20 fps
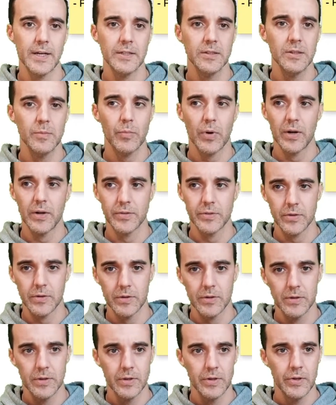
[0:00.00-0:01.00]
to the browser,
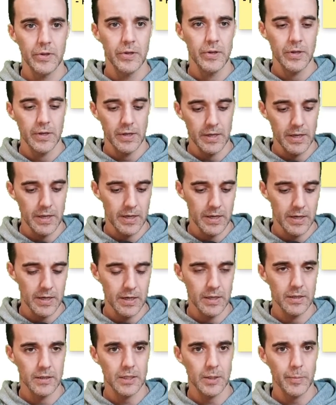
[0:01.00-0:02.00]

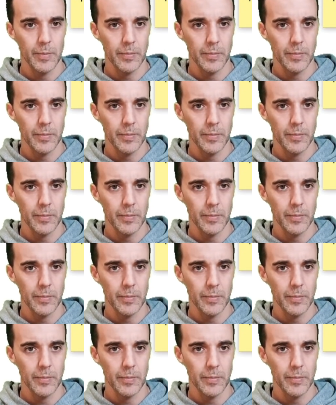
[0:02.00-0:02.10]
and come up